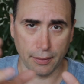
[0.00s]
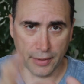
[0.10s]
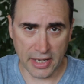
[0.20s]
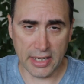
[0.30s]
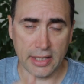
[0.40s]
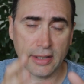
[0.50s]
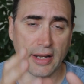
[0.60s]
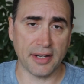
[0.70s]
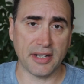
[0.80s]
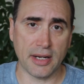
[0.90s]
hitting
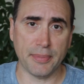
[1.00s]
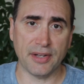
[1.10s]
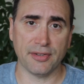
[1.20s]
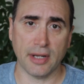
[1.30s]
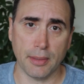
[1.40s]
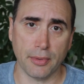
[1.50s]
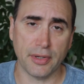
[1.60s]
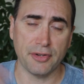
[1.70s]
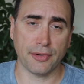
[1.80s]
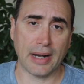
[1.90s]
that database table,
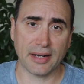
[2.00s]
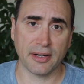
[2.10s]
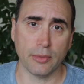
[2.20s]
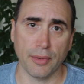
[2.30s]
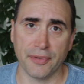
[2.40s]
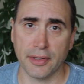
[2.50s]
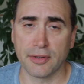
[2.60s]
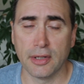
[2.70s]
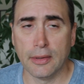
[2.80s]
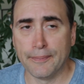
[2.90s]
interacting with
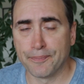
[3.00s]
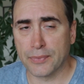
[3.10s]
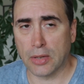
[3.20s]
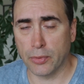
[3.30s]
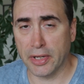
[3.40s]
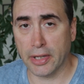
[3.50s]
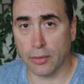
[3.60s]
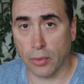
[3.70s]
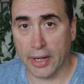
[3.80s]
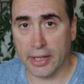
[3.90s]
it, reading
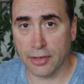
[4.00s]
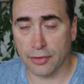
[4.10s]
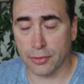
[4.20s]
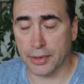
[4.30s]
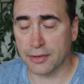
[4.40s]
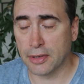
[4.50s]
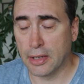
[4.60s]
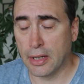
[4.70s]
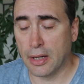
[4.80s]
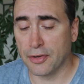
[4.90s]
and writing to it.
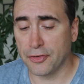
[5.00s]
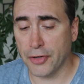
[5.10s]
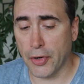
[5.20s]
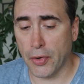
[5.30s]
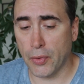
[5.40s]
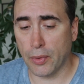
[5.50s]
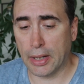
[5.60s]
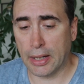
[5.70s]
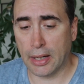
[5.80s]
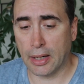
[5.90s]

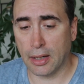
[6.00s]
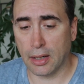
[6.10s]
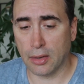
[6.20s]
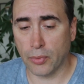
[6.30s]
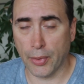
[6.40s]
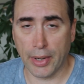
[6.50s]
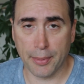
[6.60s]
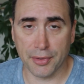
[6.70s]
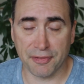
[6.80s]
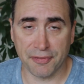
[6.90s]
So we were
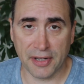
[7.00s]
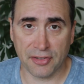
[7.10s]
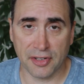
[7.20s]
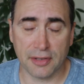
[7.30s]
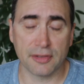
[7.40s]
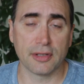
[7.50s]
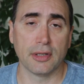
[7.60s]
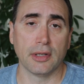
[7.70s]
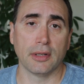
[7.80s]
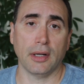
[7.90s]
able to fix it.
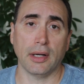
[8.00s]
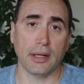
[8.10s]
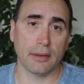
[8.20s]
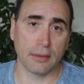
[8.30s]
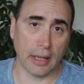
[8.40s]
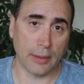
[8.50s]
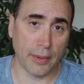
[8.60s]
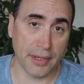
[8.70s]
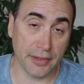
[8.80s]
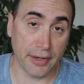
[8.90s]
I
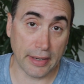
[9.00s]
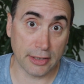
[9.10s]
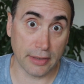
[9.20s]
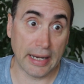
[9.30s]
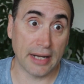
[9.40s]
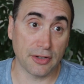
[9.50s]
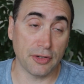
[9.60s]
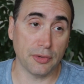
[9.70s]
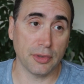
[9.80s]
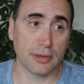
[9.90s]
went in there, actually I had to
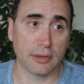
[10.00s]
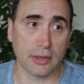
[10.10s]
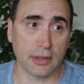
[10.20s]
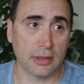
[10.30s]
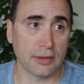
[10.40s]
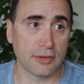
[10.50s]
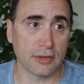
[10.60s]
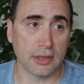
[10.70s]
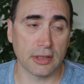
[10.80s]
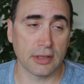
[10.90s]
do it
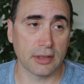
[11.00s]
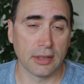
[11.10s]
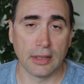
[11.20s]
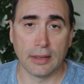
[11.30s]
because I